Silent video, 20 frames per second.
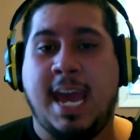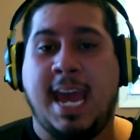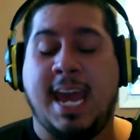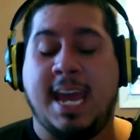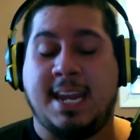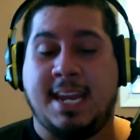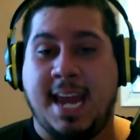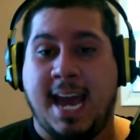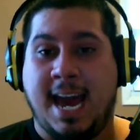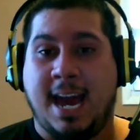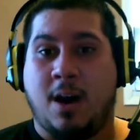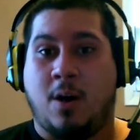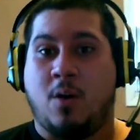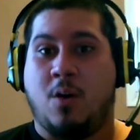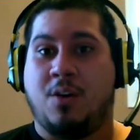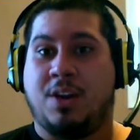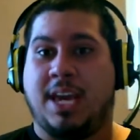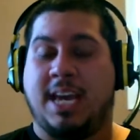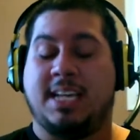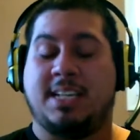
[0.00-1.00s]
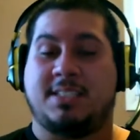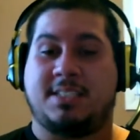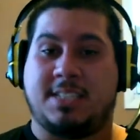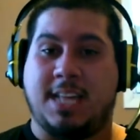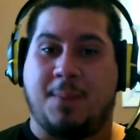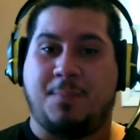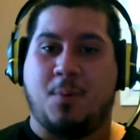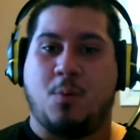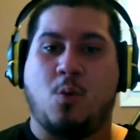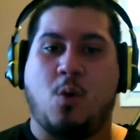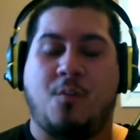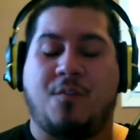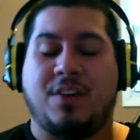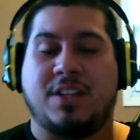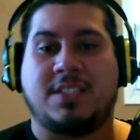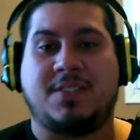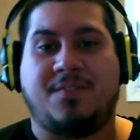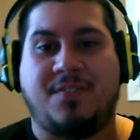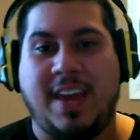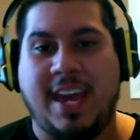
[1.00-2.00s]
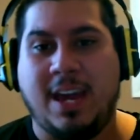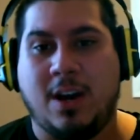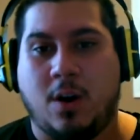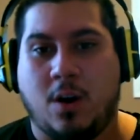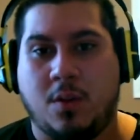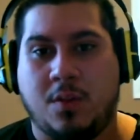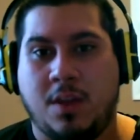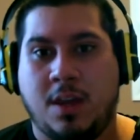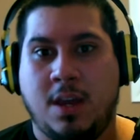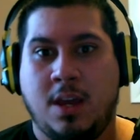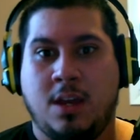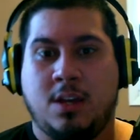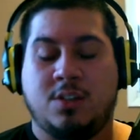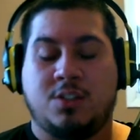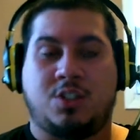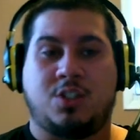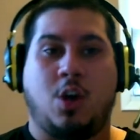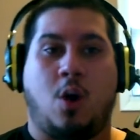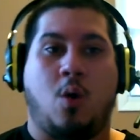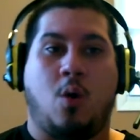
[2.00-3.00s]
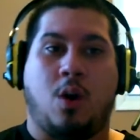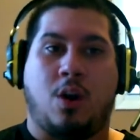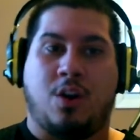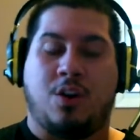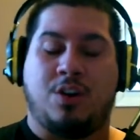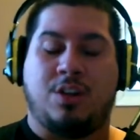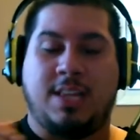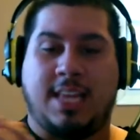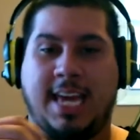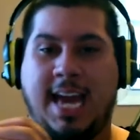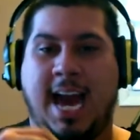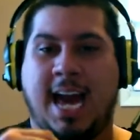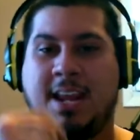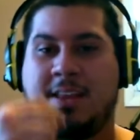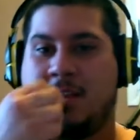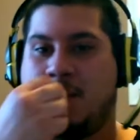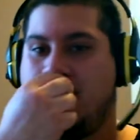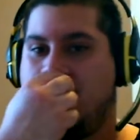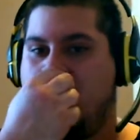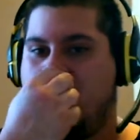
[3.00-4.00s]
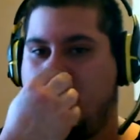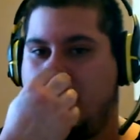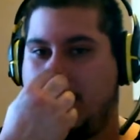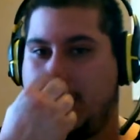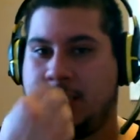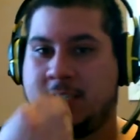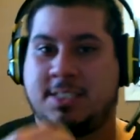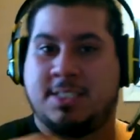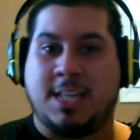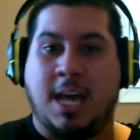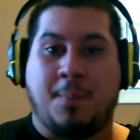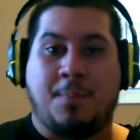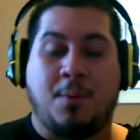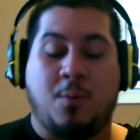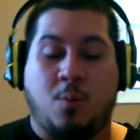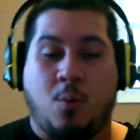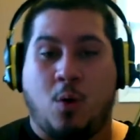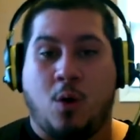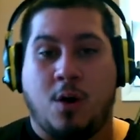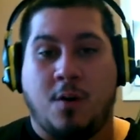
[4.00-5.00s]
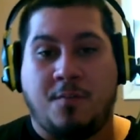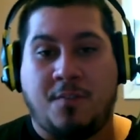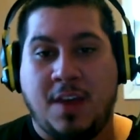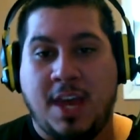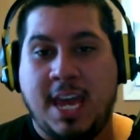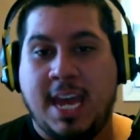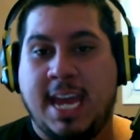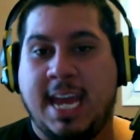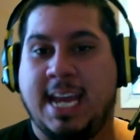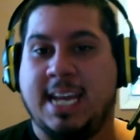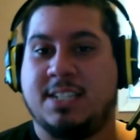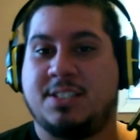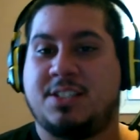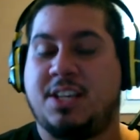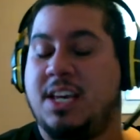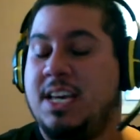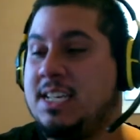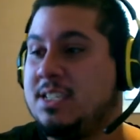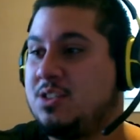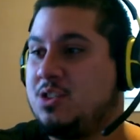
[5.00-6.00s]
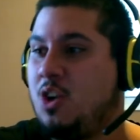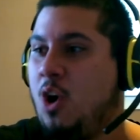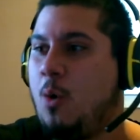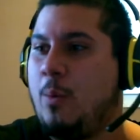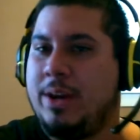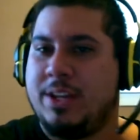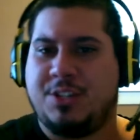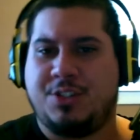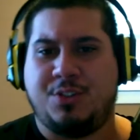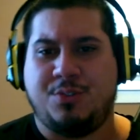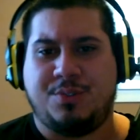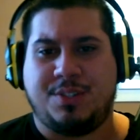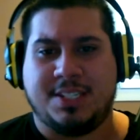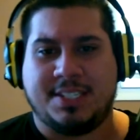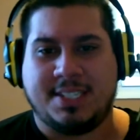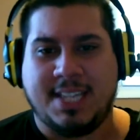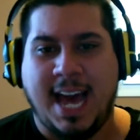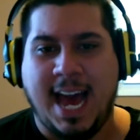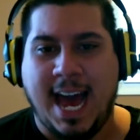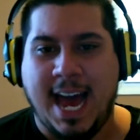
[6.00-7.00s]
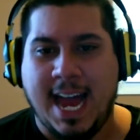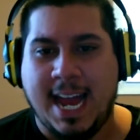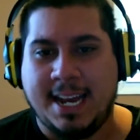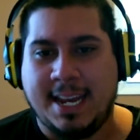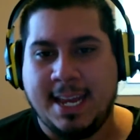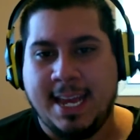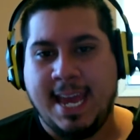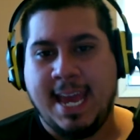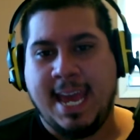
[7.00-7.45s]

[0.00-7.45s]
and now, okay, Steppenwolf has failed. So early on in the movie, Steppenwolf is is going to Desaad